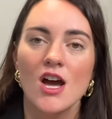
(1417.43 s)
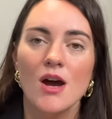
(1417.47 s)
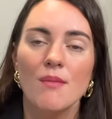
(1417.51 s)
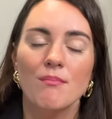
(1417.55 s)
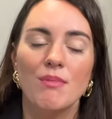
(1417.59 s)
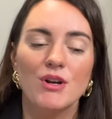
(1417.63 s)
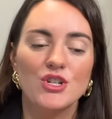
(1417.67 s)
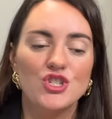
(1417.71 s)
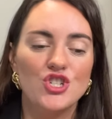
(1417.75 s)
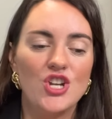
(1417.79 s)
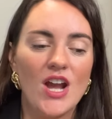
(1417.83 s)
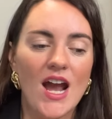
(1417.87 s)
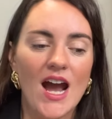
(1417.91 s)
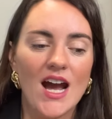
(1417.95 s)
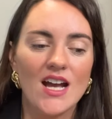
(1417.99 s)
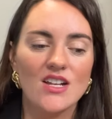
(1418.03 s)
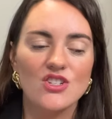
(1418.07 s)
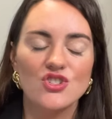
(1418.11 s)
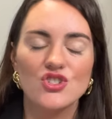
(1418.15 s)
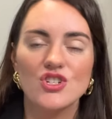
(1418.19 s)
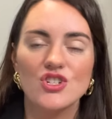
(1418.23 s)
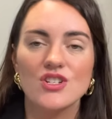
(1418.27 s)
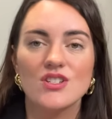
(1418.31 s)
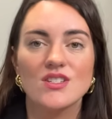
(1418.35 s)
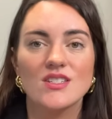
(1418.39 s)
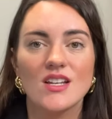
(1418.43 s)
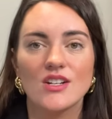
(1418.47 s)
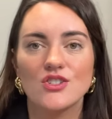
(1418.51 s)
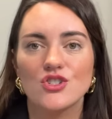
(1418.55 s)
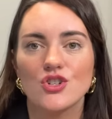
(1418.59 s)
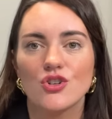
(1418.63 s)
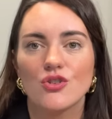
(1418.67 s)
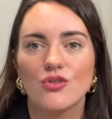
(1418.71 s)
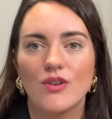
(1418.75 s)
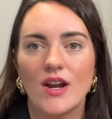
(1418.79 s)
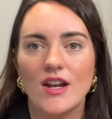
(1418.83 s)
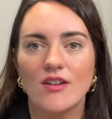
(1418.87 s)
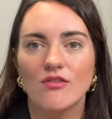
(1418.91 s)
But she has just such a
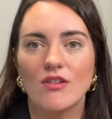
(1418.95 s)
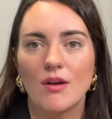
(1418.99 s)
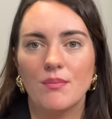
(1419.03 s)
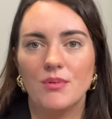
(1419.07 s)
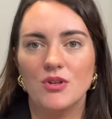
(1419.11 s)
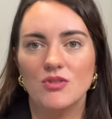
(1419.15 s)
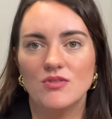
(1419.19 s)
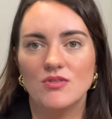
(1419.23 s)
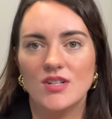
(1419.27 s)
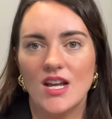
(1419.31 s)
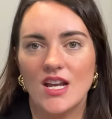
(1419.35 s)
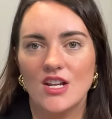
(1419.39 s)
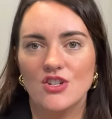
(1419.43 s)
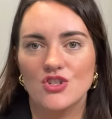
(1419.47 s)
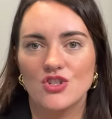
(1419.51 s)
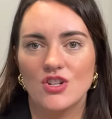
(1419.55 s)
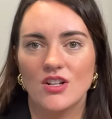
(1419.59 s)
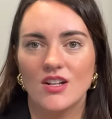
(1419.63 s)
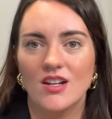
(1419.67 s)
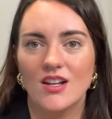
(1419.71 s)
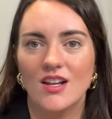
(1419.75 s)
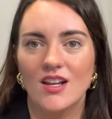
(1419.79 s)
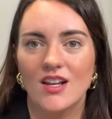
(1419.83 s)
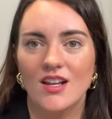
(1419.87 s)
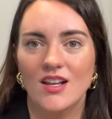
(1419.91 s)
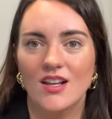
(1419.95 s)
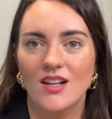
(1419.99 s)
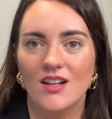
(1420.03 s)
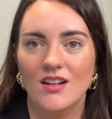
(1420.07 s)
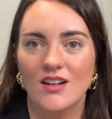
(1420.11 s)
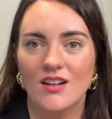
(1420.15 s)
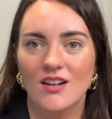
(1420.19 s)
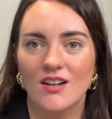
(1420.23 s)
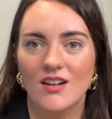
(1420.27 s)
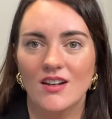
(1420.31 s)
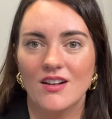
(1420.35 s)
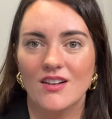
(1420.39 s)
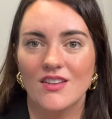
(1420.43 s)
great reputation
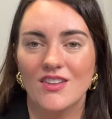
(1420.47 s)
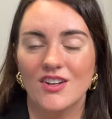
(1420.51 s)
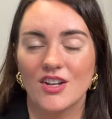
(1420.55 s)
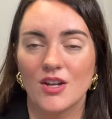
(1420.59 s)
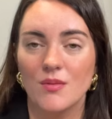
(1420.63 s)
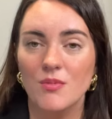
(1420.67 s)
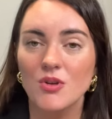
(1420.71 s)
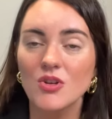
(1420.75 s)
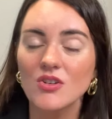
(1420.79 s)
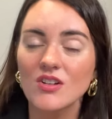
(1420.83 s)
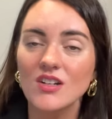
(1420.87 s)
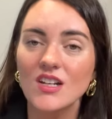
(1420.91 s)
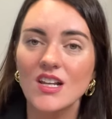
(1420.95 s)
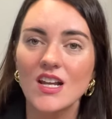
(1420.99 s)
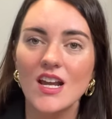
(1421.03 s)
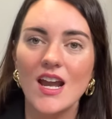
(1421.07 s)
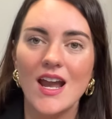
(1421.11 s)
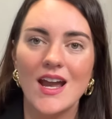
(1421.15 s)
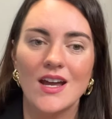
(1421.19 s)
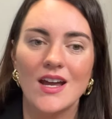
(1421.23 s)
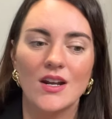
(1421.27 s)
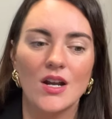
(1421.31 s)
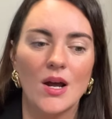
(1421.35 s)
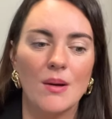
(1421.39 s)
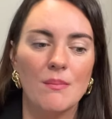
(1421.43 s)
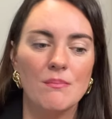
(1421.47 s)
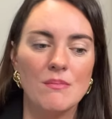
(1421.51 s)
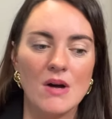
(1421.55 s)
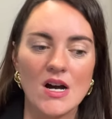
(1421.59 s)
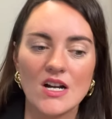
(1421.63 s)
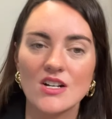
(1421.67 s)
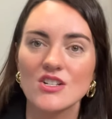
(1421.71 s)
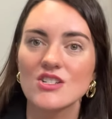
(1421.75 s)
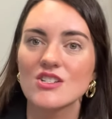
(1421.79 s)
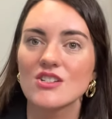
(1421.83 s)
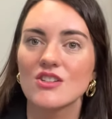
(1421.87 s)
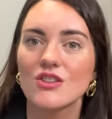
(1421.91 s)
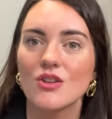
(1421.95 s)
in the community and
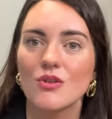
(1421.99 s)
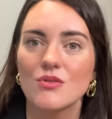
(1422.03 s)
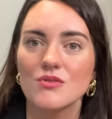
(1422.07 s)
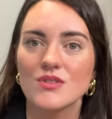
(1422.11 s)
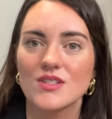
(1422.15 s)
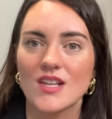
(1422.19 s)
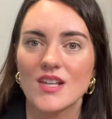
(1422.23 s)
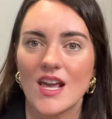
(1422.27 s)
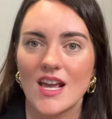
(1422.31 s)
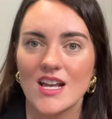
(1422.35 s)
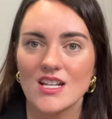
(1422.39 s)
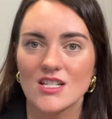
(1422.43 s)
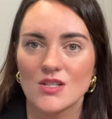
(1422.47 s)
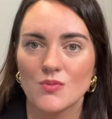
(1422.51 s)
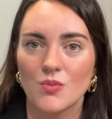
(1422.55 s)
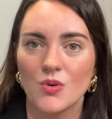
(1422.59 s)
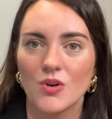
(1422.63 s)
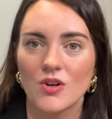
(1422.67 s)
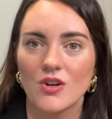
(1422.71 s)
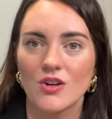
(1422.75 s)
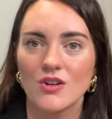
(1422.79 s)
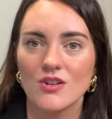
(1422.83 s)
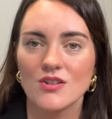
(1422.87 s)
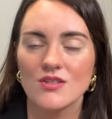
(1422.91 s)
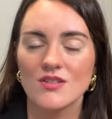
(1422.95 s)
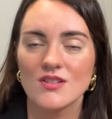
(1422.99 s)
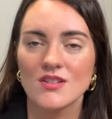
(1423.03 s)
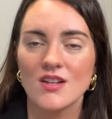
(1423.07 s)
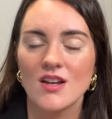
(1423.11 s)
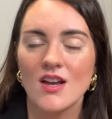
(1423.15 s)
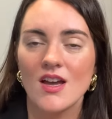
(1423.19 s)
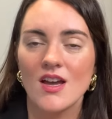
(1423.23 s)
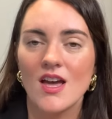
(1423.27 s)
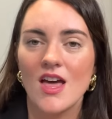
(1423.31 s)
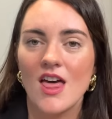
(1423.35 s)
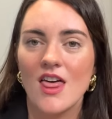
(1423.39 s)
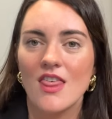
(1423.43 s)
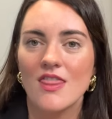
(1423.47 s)
amongst those caseworkers
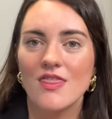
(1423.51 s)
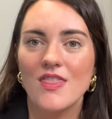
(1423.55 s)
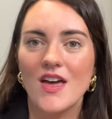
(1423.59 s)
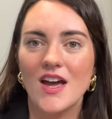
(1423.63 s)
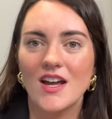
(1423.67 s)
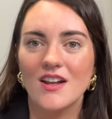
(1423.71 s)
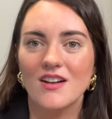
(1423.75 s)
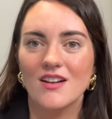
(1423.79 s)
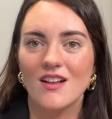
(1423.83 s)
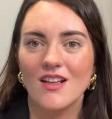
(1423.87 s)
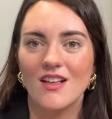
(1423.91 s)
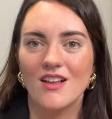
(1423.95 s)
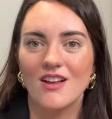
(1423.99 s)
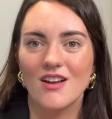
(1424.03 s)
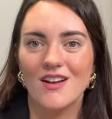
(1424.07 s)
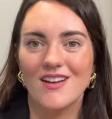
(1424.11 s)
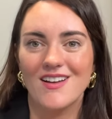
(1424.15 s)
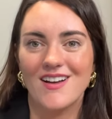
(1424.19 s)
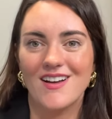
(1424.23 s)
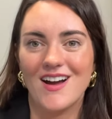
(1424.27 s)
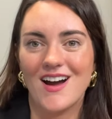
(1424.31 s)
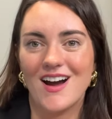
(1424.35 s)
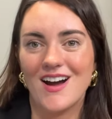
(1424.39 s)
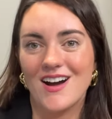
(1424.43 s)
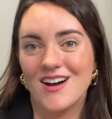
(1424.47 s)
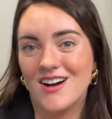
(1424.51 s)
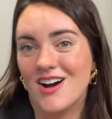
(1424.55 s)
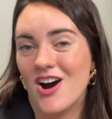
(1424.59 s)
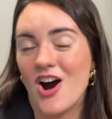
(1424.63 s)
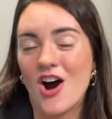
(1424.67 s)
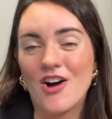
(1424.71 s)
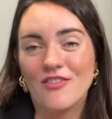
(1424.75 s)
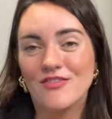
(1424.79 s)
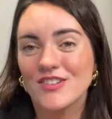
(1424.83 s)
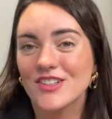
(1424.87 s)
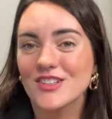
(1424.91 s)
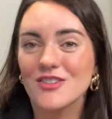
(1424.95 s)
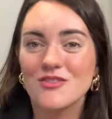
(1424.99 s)
that
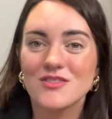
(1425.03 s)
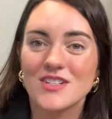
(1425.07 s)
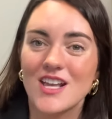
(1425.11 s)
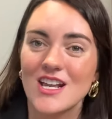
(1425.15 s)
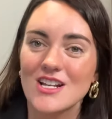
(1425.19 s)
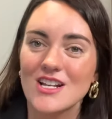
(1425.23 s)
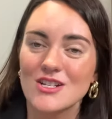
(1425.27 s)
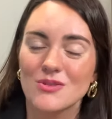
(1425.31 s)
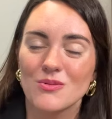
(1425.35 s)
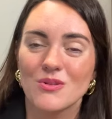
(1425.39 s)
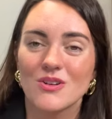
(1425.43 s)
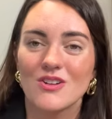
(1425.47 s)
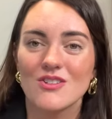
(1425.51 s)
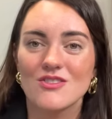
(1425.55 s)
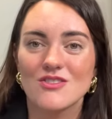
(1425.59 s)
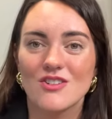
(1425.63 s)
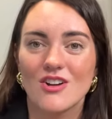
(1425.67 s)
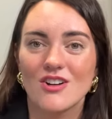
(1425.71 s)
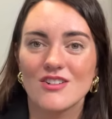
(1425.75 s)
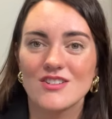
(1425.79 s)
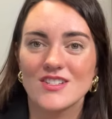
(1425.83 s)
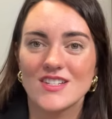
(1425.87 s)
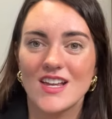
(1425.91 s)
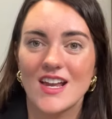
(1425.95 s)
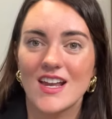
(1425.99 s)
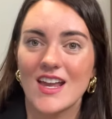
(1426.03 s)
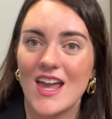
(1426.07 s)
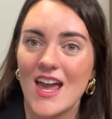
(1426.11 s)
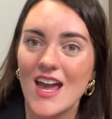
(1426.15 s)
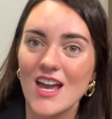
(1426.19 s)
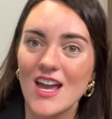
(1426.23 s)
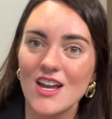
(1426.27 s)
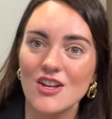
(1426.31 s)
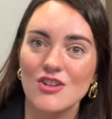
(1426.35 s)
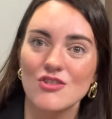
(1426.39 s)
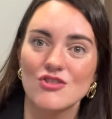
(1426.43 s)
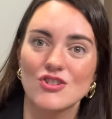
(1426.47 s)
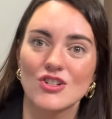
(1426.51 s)
often those caseworkers are saying, hey,
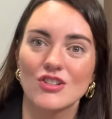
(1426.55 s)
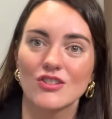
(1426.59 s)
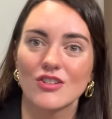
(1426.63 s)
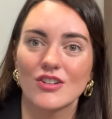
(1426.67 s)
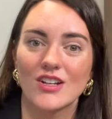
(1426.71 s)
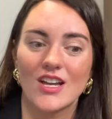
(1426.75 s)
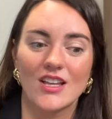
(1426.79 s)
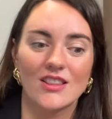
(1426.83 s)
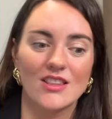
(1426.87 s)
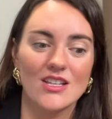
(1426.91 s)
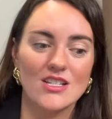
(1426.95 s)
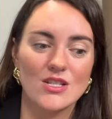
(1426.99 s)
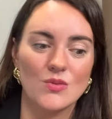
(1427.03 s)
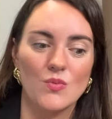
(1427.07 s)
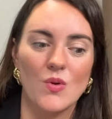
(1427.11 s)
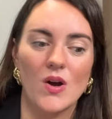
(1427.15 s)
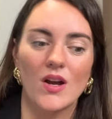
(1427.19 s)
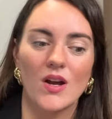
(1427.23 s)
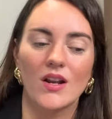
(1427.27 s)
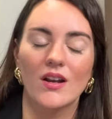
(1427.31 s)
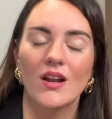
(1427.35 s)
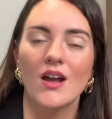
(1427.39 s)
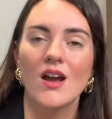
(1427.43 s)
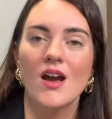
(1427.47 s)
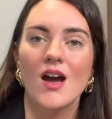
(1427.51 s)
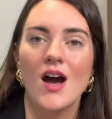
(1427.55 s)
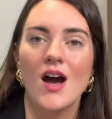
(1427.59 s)
you should look at this one,